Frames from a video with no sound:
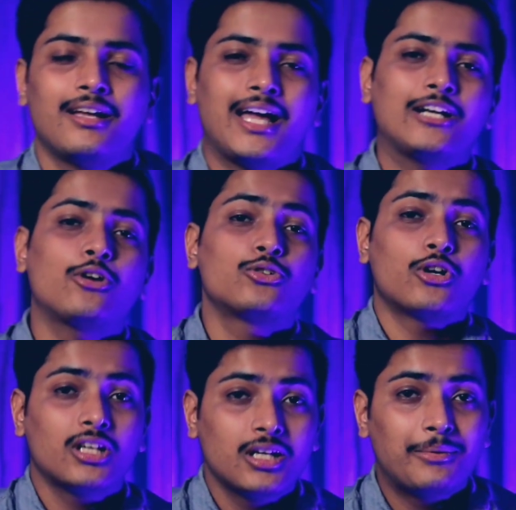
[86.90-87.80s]
And now
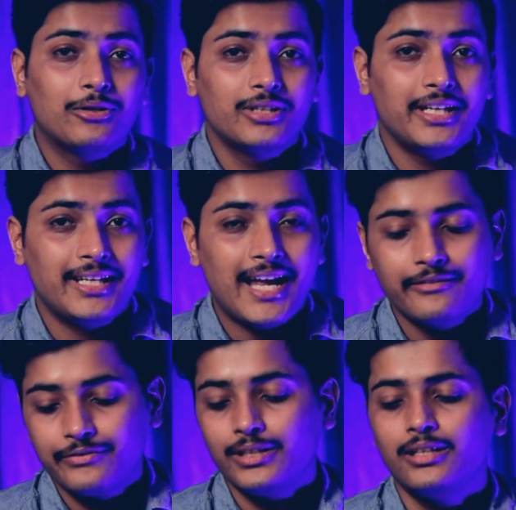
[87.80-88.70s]
talking about the in-hand
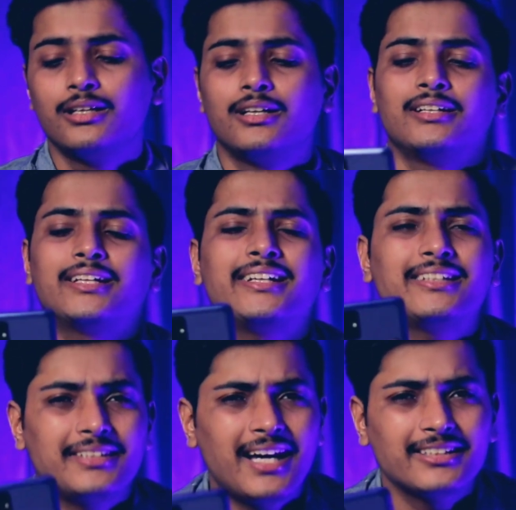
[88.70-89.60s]
feel,
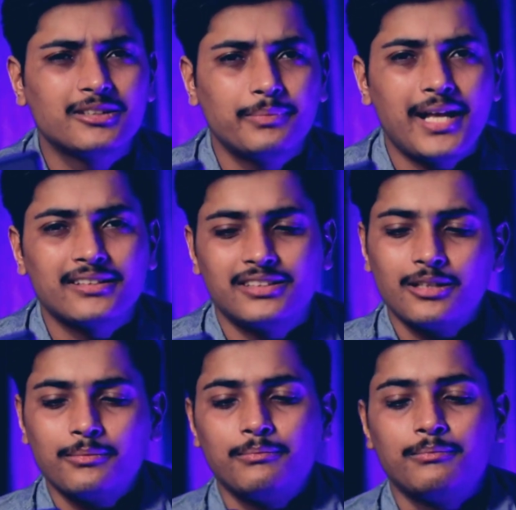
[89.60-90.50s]
then yeah, it's a
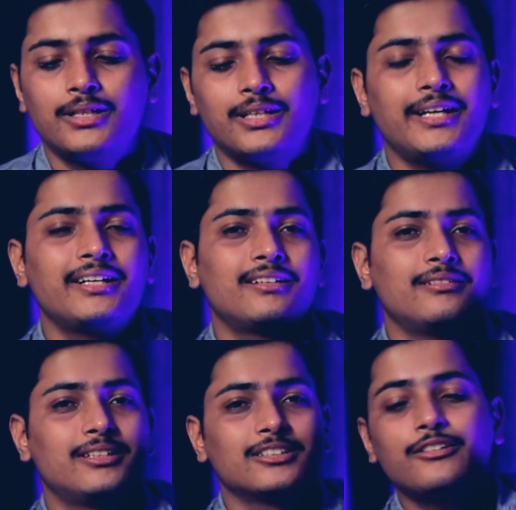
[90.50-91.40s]
plastic, but it
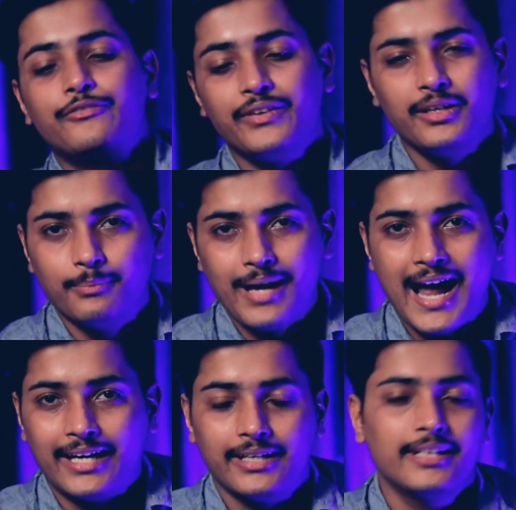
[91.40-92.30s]
doesn't feel
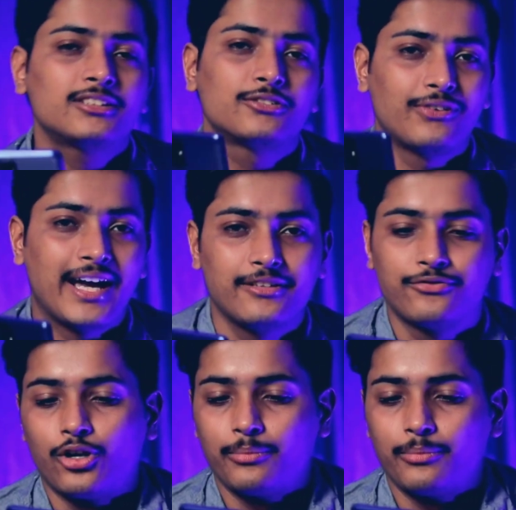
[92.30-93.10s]
bad. It's fine for